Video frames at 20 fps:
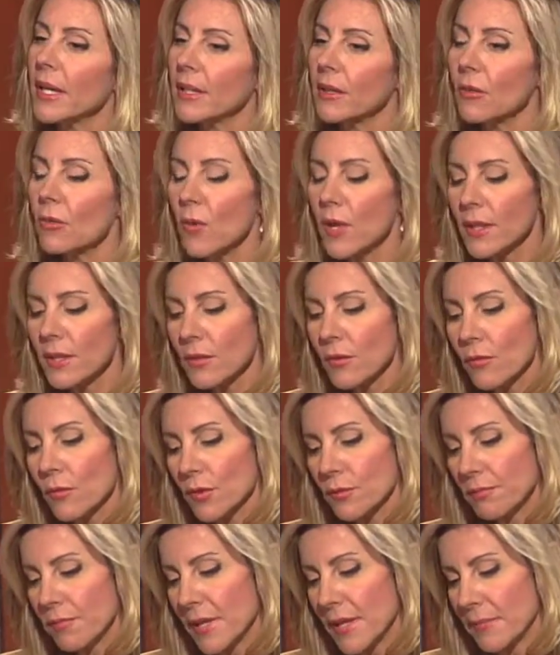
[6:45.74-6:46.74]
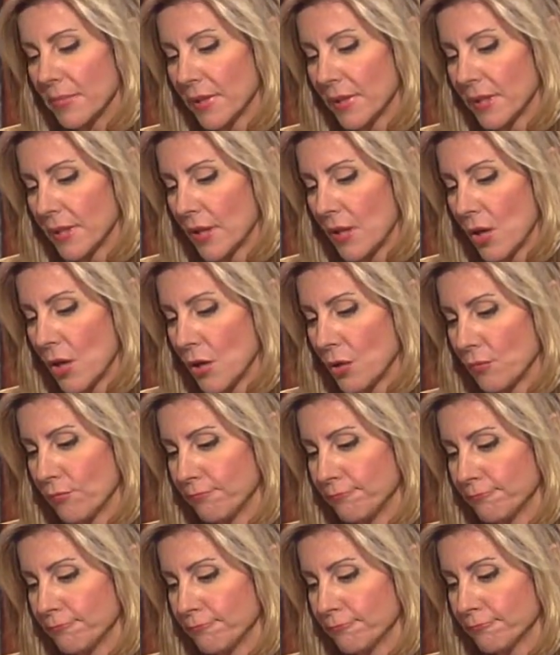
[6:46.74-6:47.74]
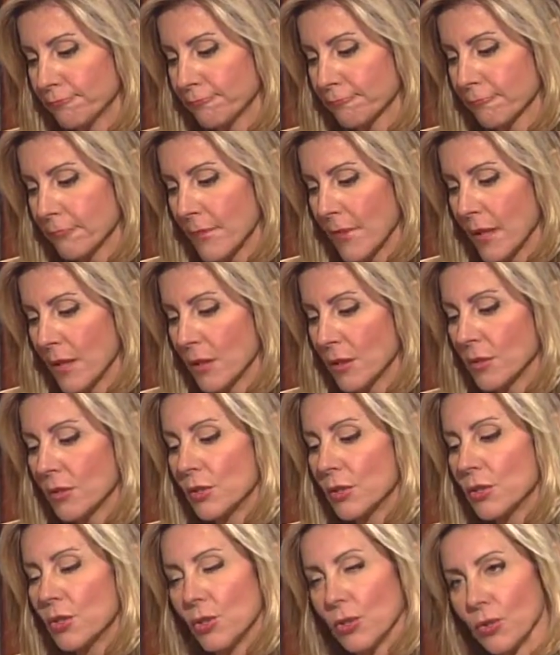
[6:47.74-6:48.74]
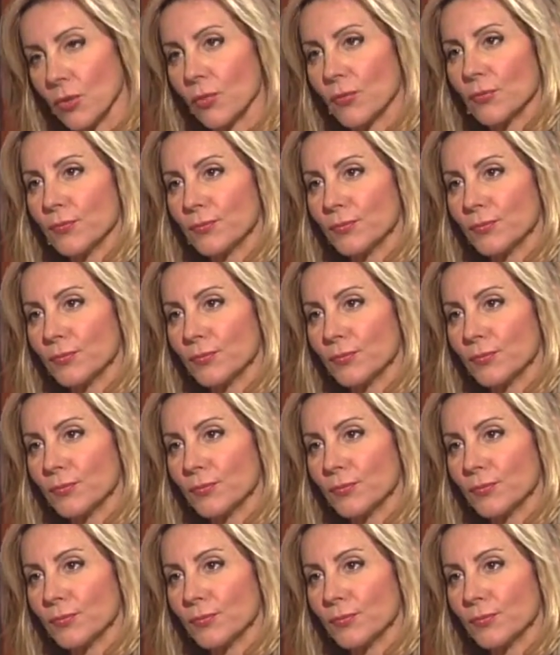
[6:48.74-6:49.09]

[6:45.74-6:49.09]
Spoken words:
Michael, what would people at home do